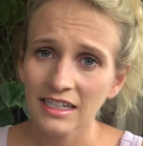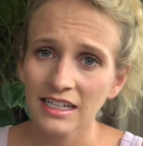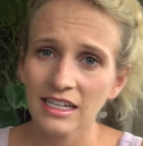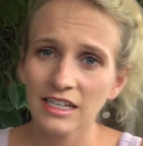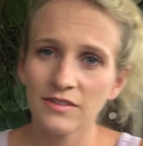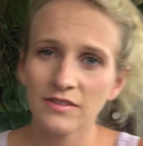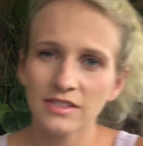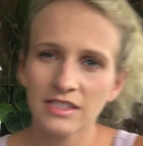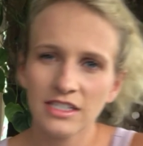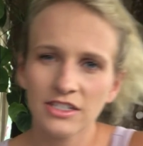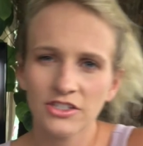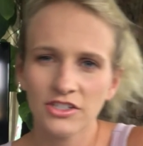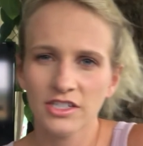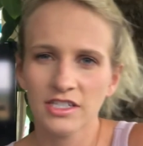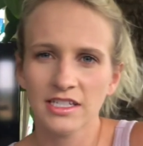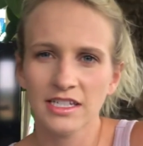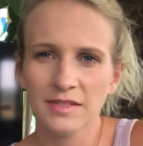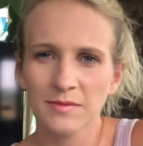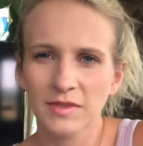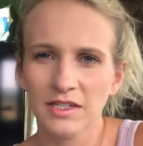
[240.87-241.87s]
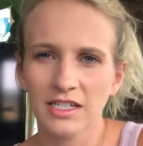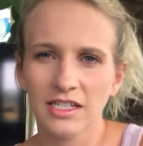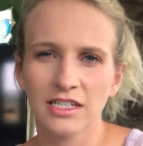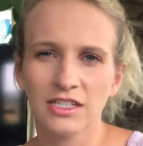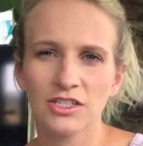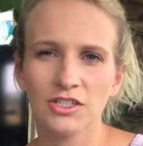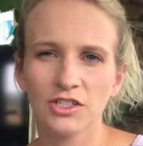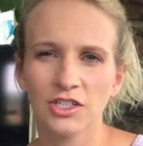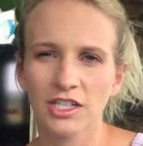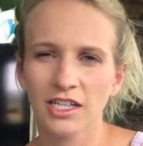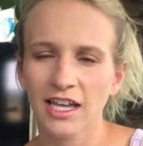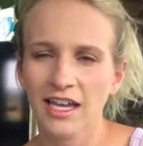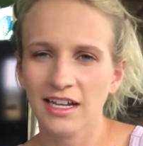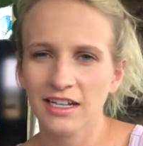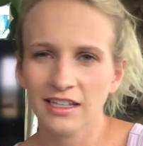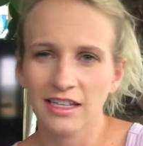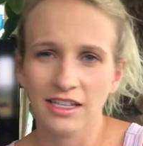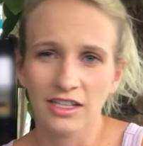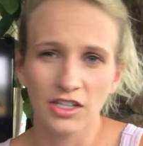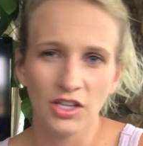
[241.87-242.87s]
it was interesting because you could kind
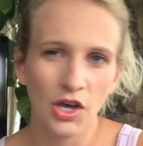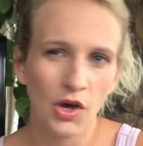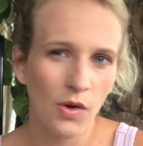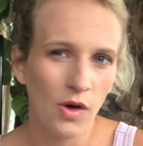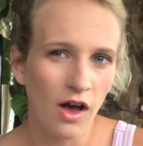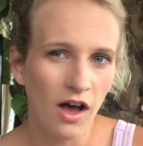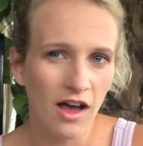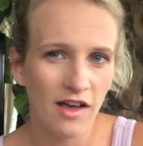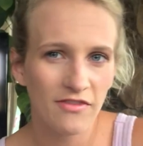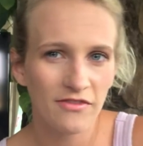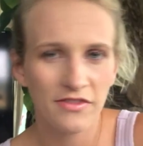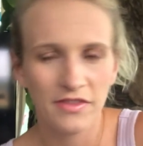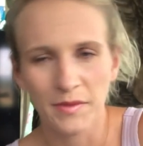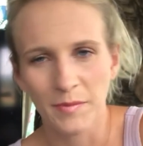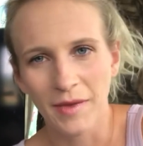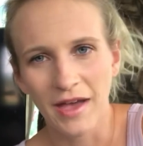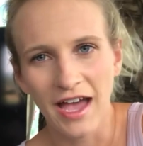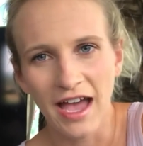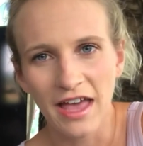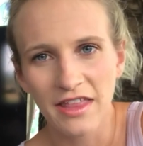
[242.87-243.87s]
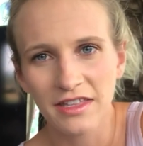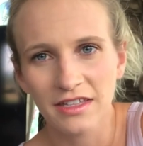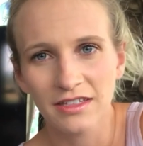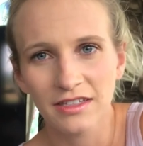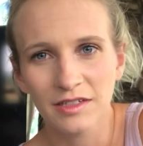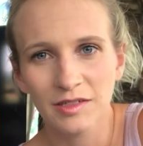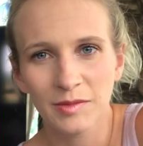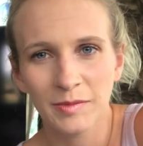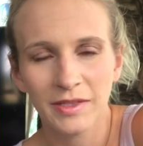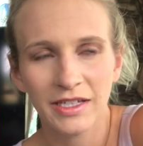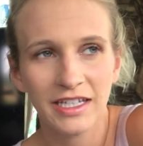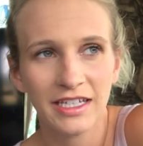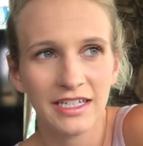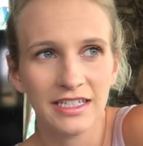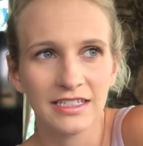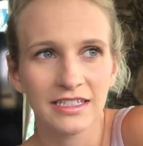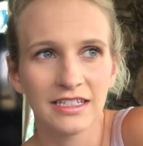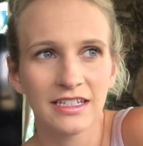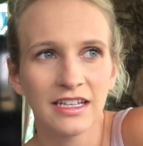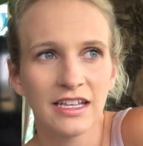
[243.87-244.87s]
of like go off the path a little bit,
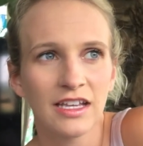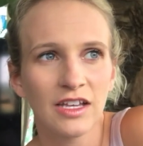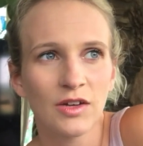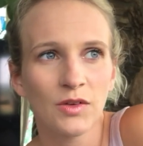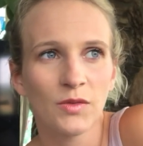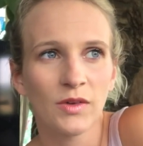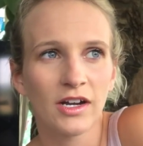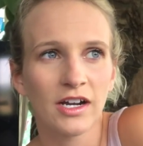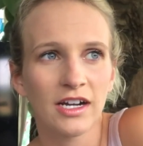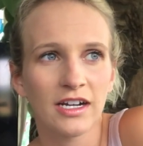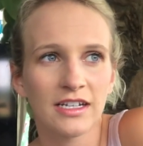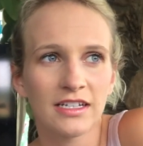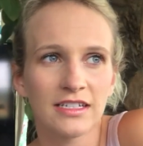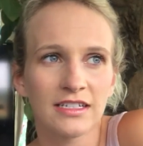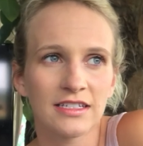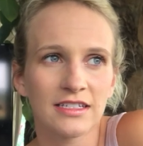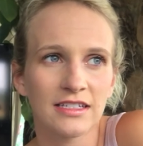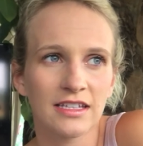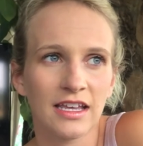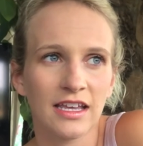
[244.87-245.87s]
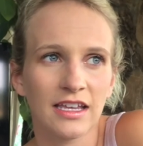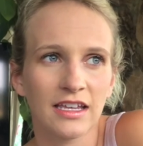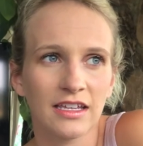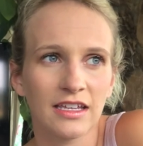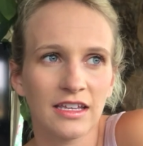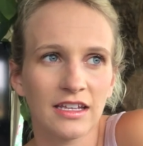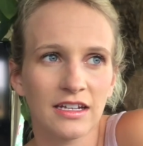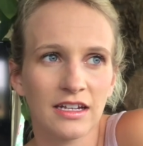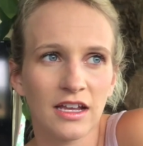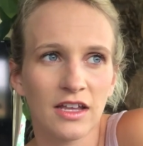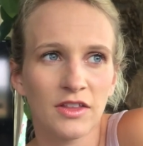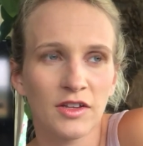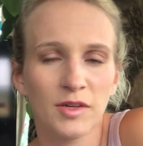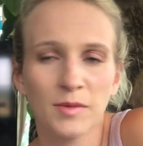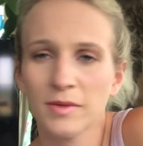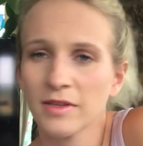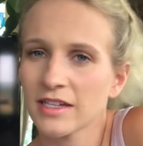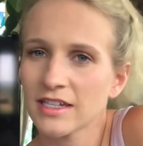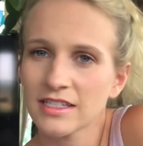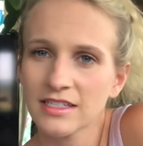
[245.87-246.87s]
and whereas like in other
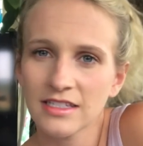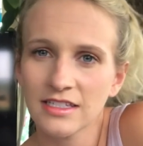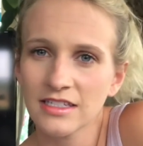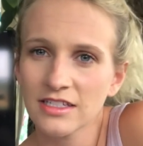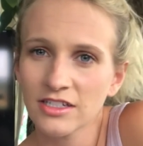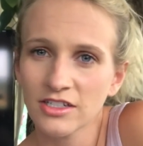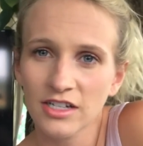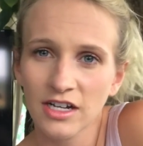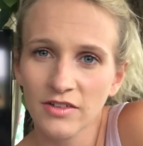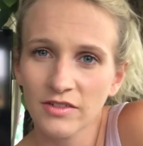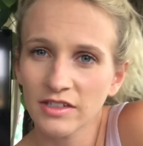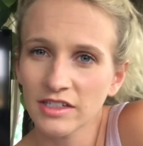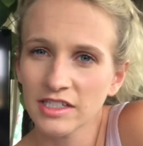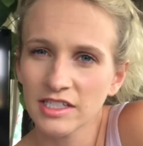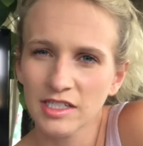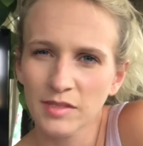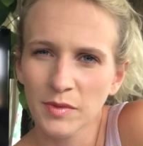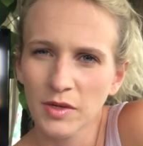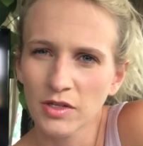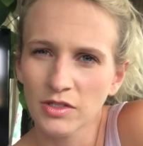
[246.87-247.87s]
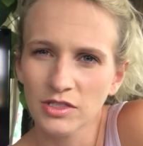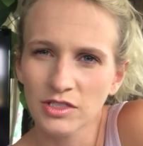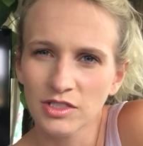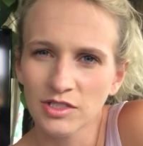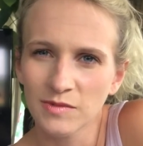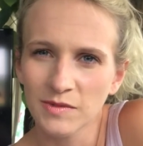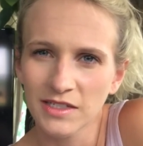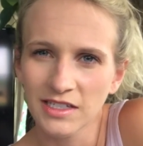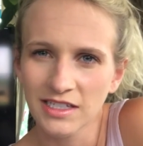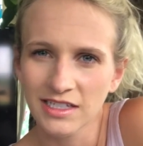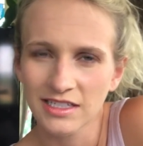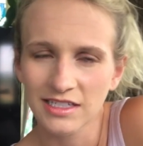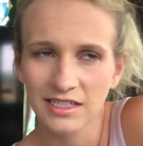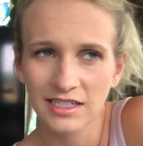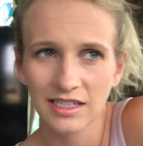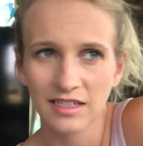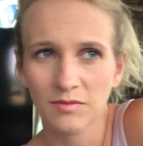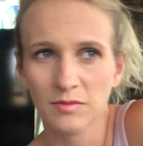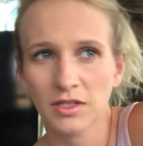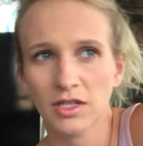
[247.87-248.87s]
places you're not really supposed to because it
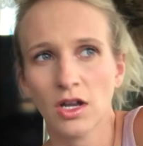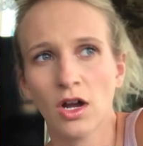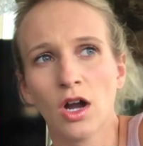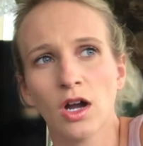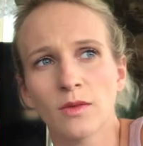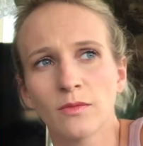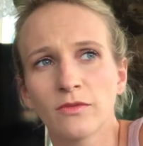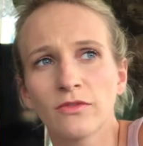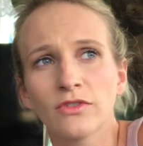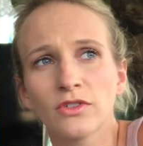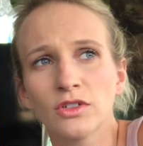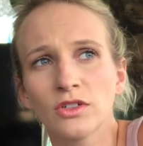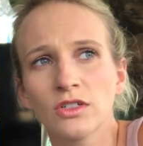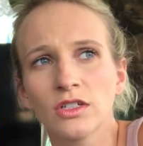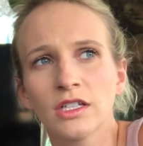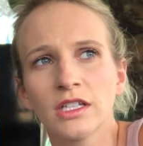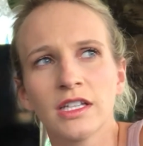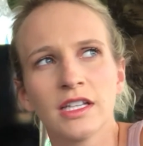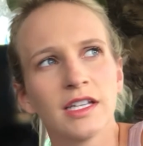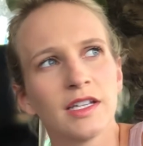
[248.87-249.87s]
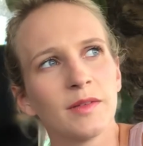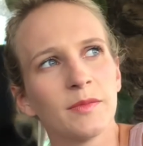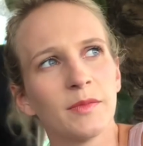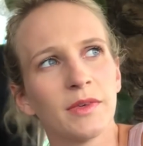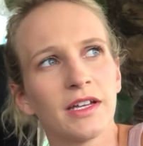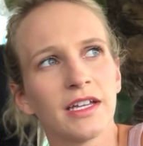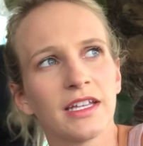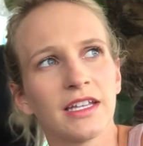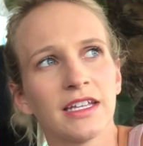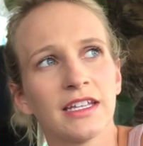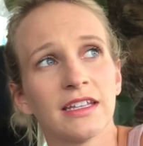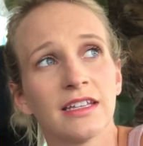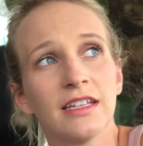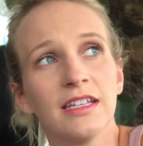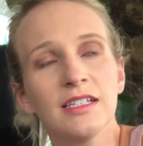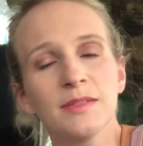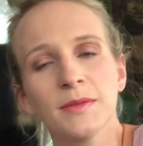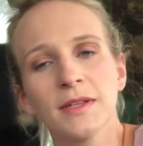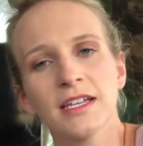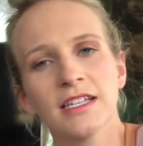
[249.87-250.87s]
can be harmful. But in
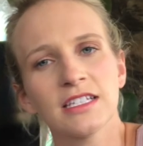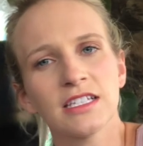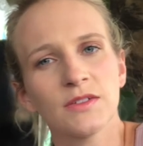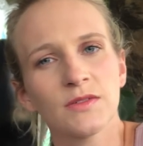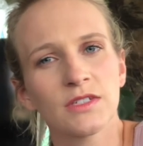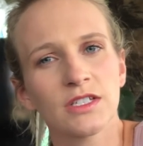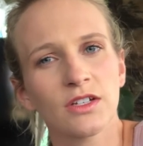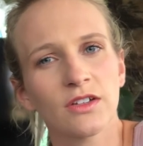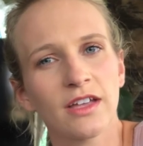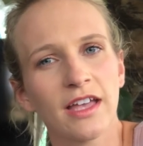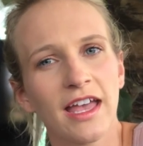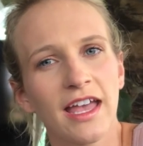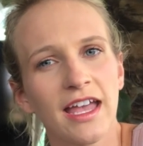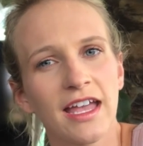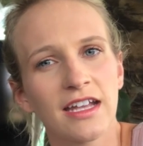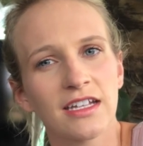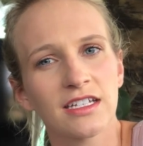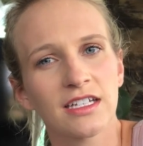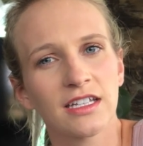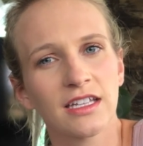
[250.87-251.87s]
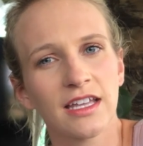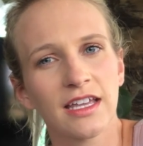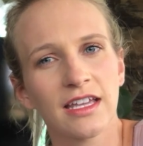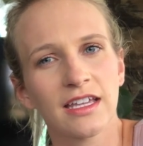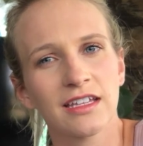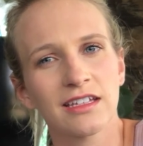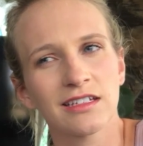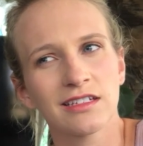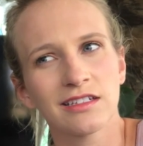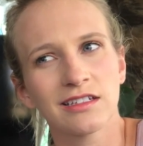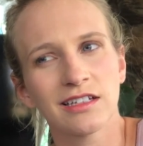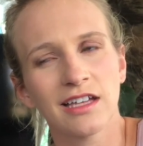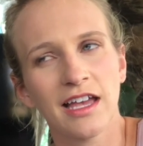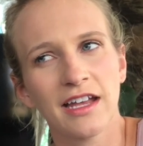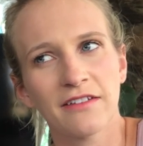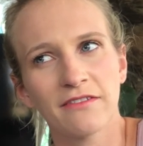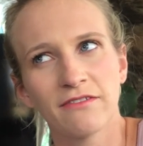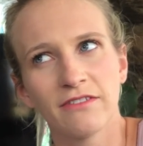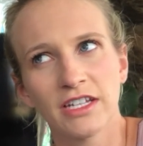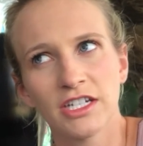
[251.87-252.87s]
this place it was okay to like kind
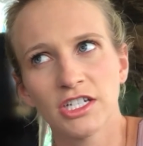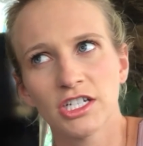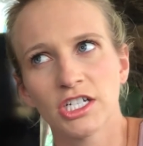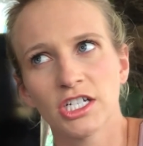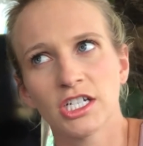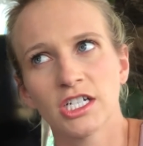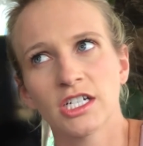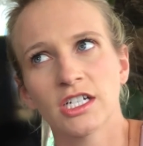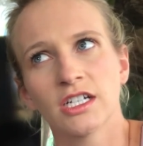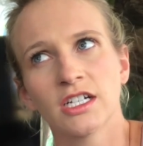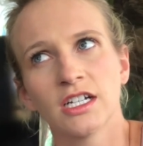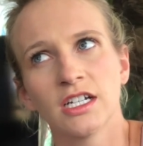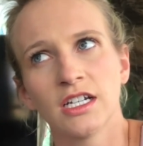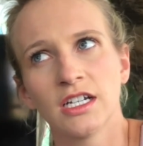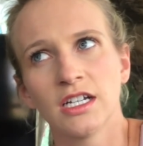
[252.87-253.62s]
of venture.